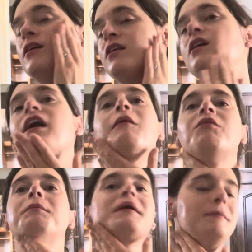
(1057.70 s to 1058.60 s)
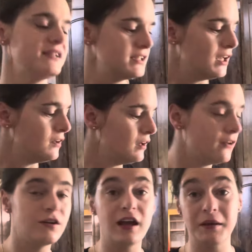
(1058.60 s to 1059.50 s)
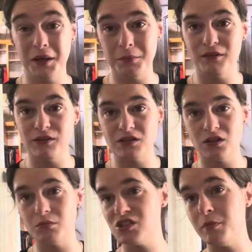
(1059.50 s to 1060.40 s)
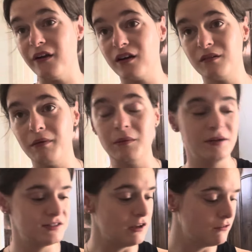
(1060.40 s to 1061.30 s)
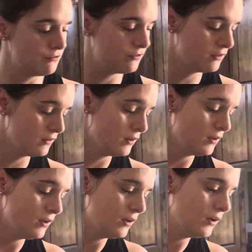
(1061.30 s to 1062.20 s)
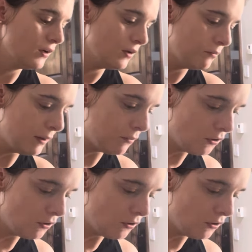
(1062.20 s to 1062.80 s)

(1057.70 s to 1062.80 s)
did compliment my skin the other day. It made me feel so much better about myself. People